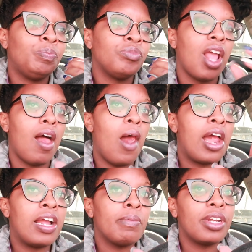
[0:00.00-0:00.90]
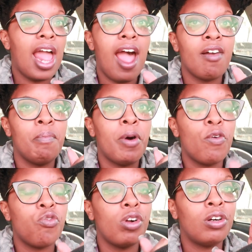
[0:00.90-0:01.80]
Now, I am going to have
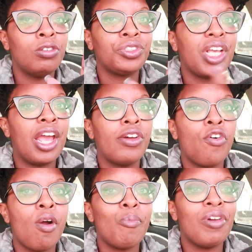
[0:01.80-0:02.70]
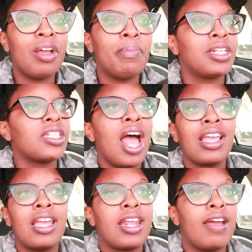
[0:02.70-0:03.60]
both rolls and cornbread because
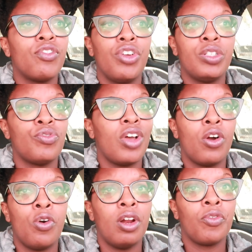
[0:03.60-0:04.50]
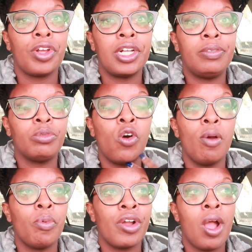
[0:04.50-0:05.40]
I can't have greens without cornbread.
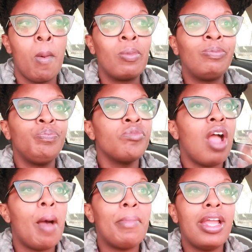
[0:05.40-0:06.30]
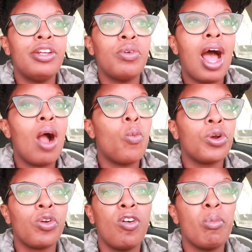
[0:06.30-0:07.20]
Cornbread. I may do hot
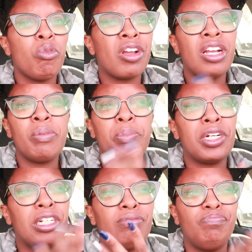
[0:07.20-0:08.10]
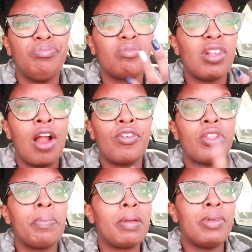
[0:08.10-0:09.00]
water cornbread, but I'd
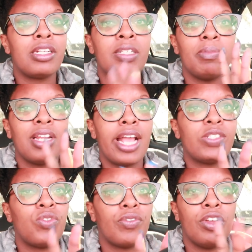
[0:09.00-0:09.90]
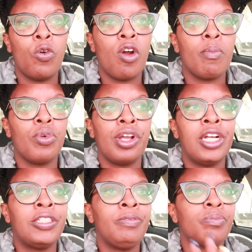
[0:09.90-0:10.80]
rather make me some nice fluffy
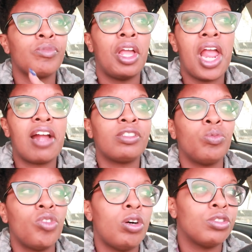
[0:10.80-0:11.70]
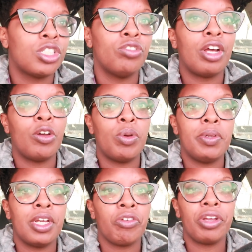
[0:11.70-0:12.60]
cornbread and have some rolls too. I know we
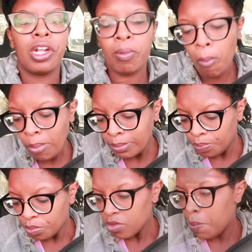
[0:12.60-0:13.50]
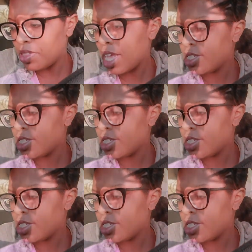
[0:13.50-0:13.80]
being greedy. But